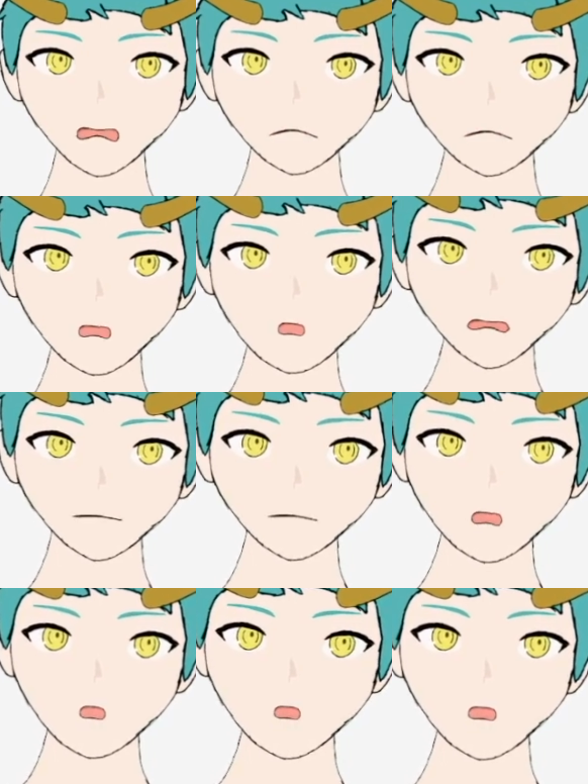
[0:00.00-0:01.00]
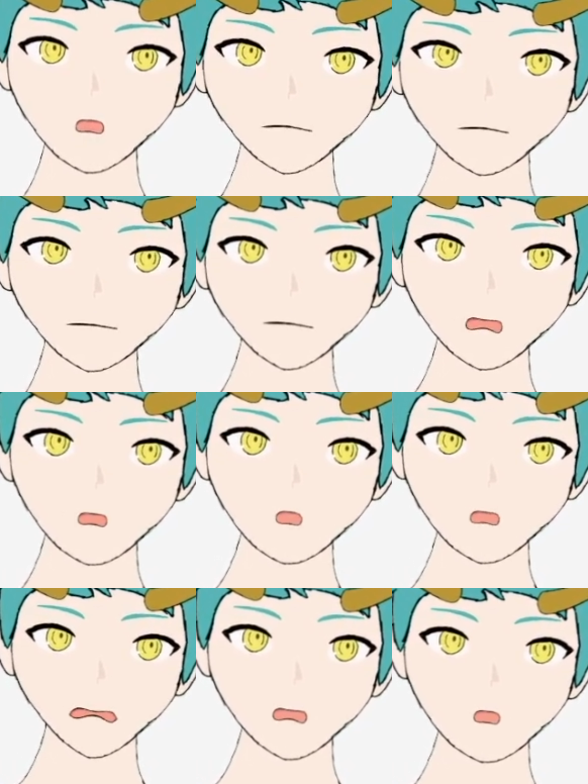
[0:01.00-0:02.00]
one, because that's the
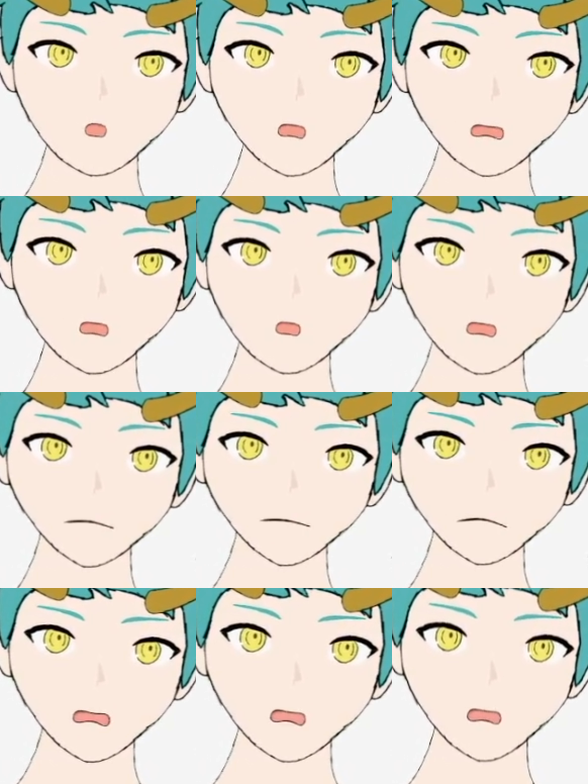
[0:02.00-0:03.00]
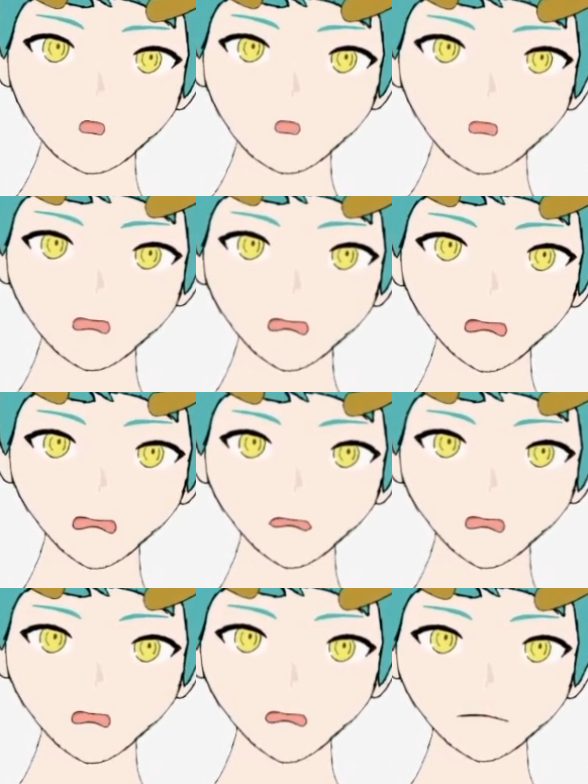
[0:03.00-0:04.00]
one that looks most like
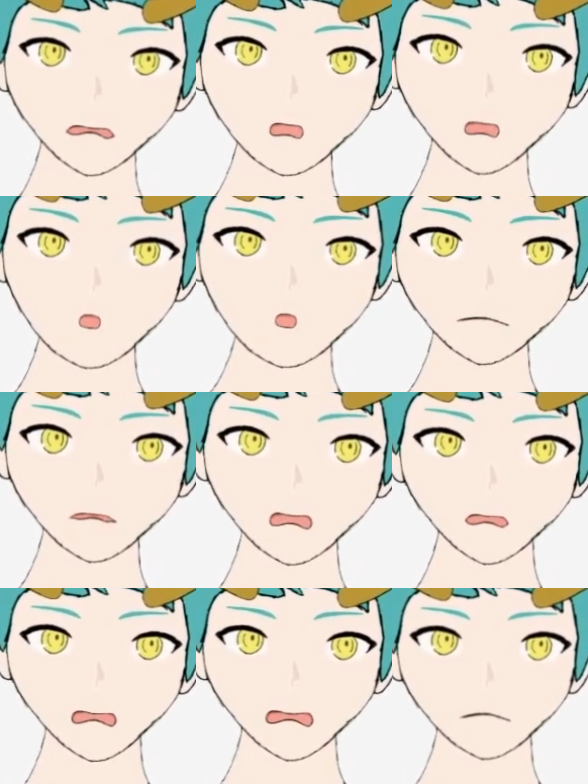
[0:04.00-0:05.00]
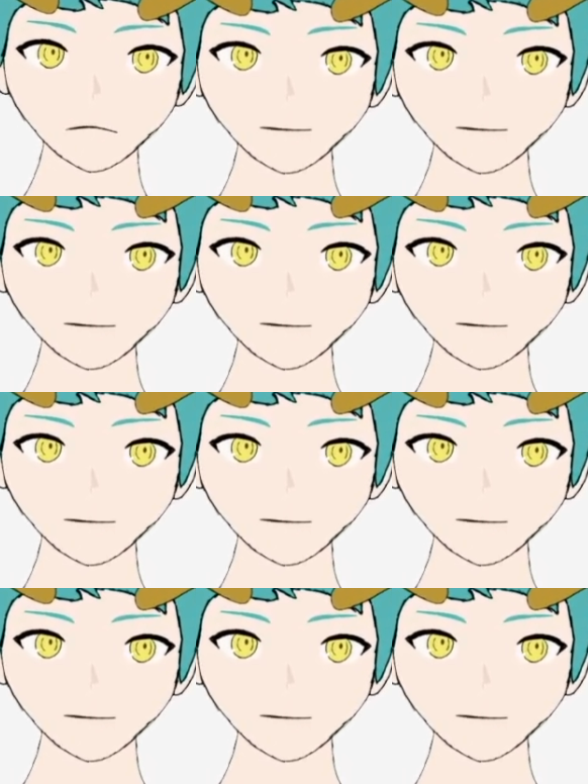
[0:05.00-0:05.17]
the Pythagorean theorem.